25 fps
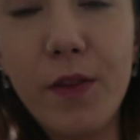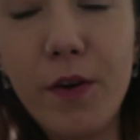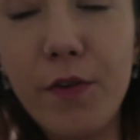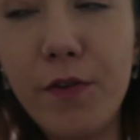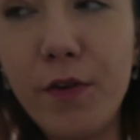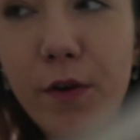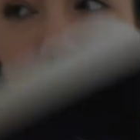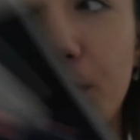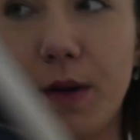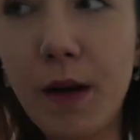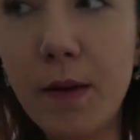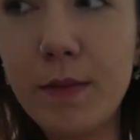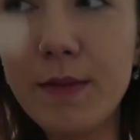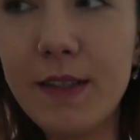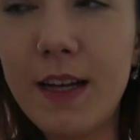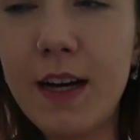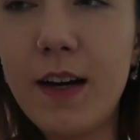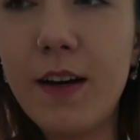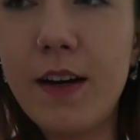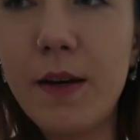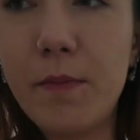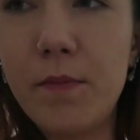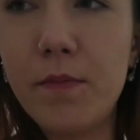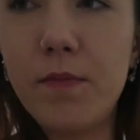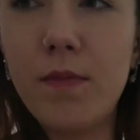the film comes
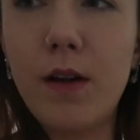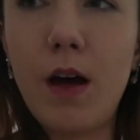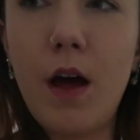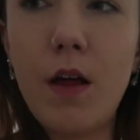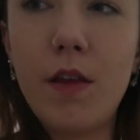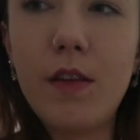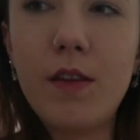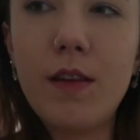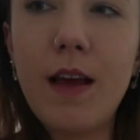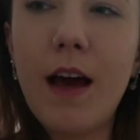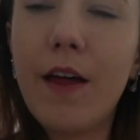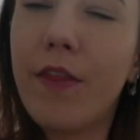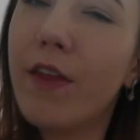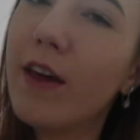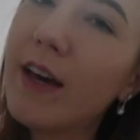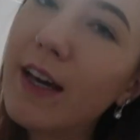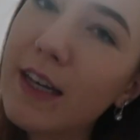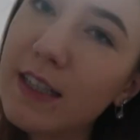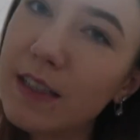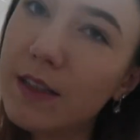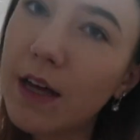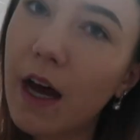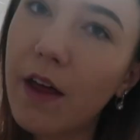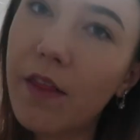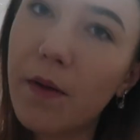out. And I think
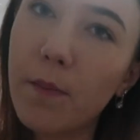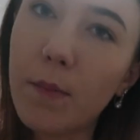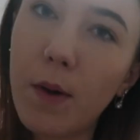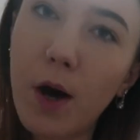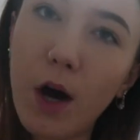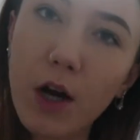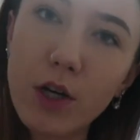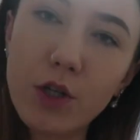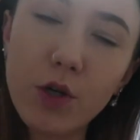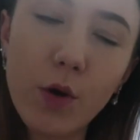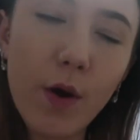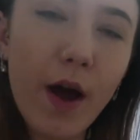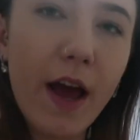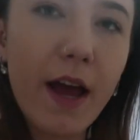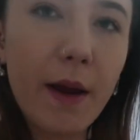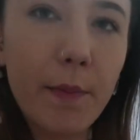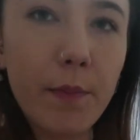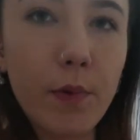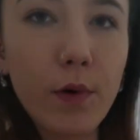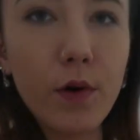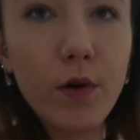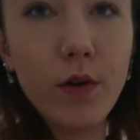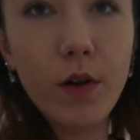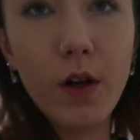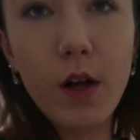it's either March or
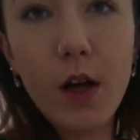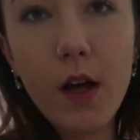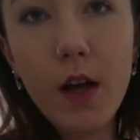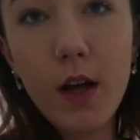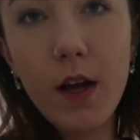April.